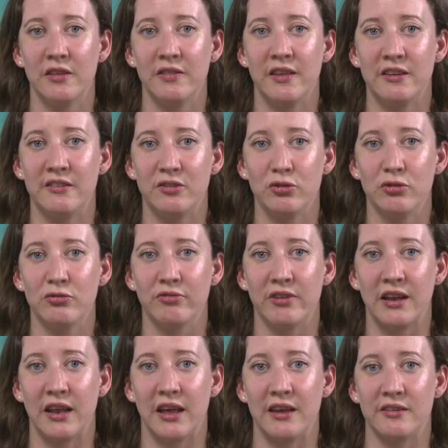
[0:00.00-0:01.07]
they soon
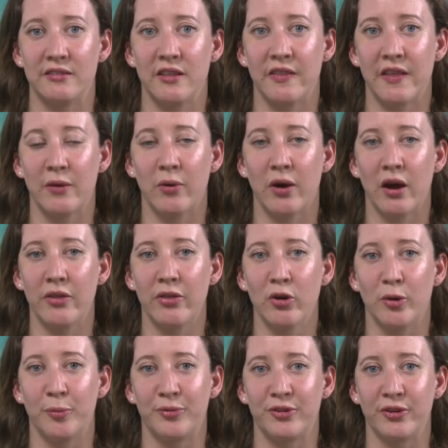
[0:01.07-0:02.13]
realised that there were other
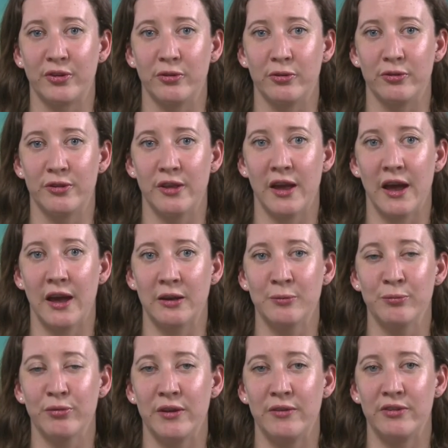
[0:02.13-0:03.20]
obstacles that hadn't
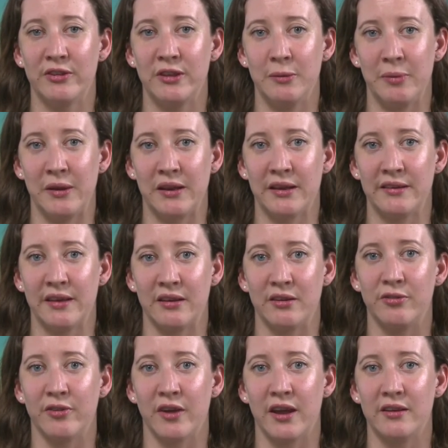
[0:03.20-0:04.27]
previously been
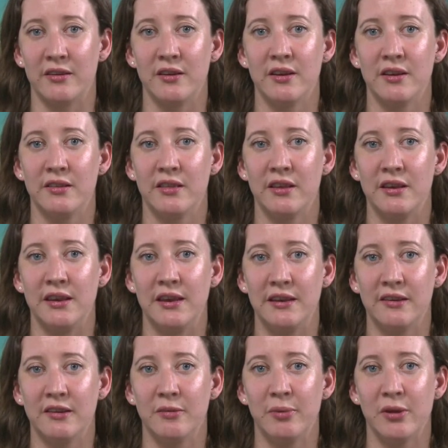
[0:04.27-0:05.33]
identified that
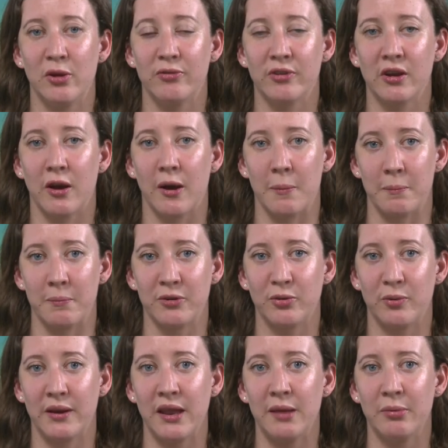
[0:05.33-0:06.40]
needed to be overcome
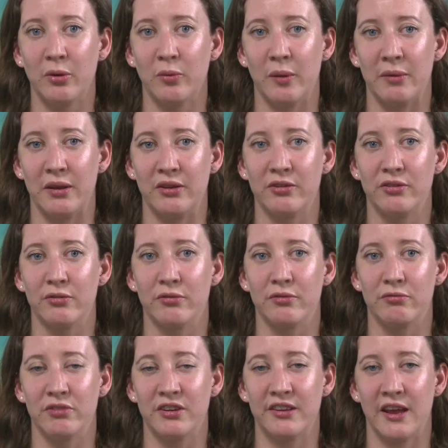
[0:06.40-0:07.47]
to enable women to
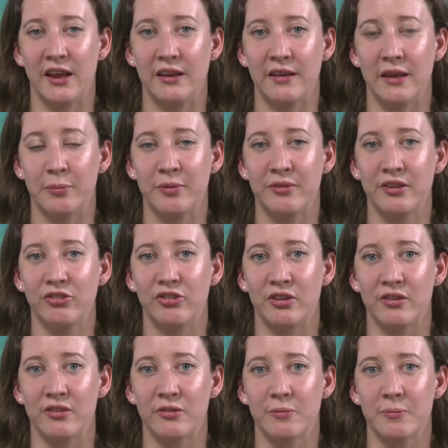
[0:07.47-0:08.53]
retain their positions.